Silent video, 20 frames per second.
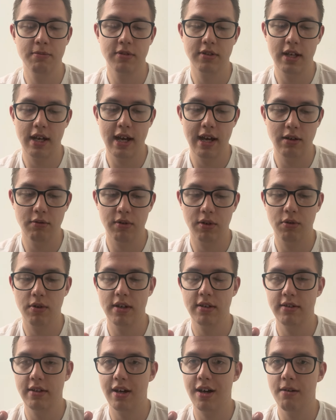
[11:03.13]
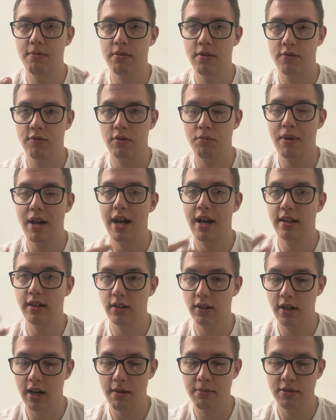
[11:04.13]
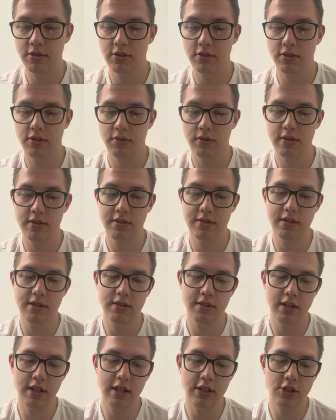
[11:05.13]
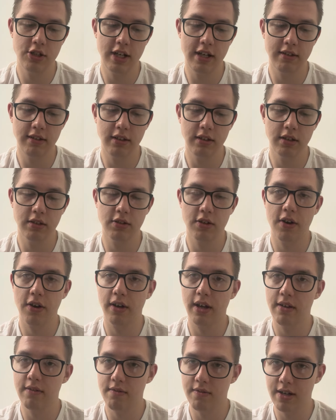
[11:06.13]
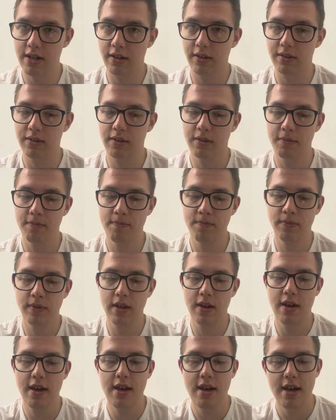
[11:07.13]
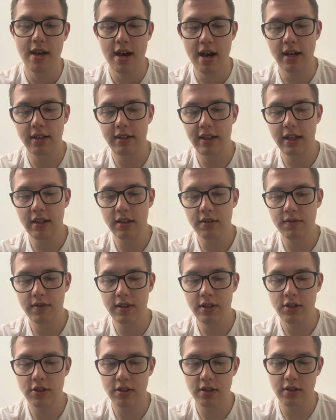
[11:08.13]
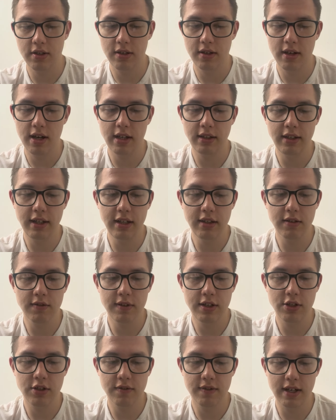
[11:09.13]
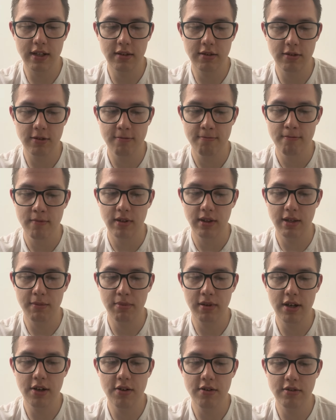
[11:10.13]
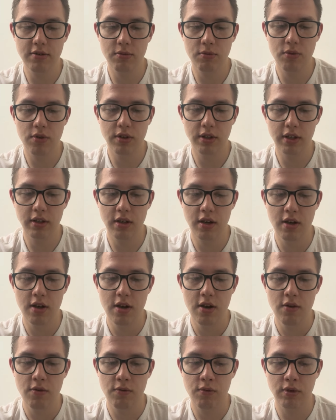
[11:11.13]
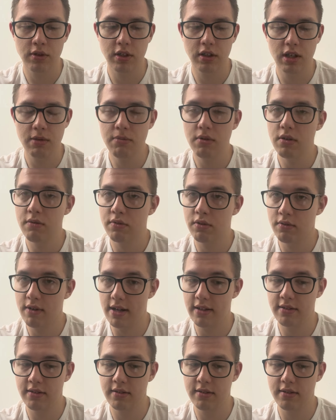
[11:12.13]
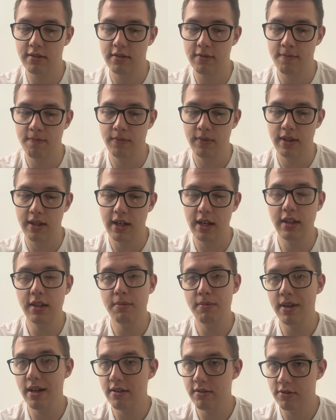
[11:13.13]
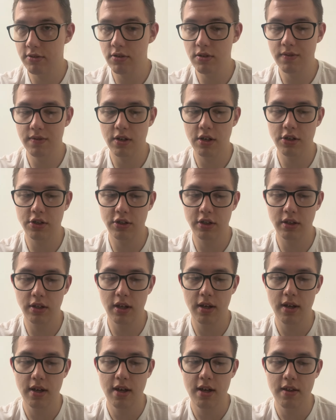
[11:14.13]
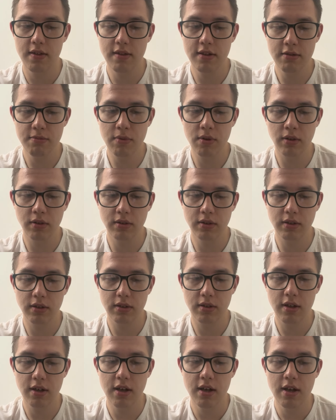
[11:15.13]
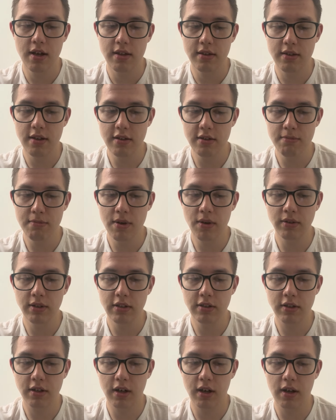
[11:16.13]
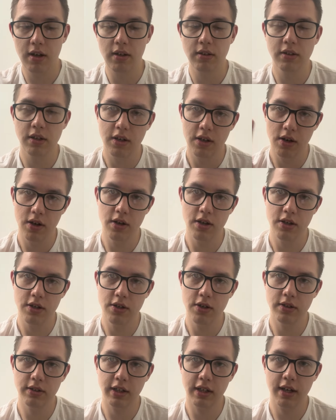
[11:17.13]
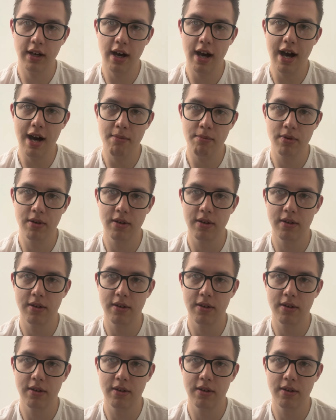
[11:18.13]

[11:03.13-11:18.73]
and request help from a helicopter to assist in chasing the target vehicle. At the end of each event, the player is awarded for the number of arrests. In the PS2 version, this mode is called You're the Cop.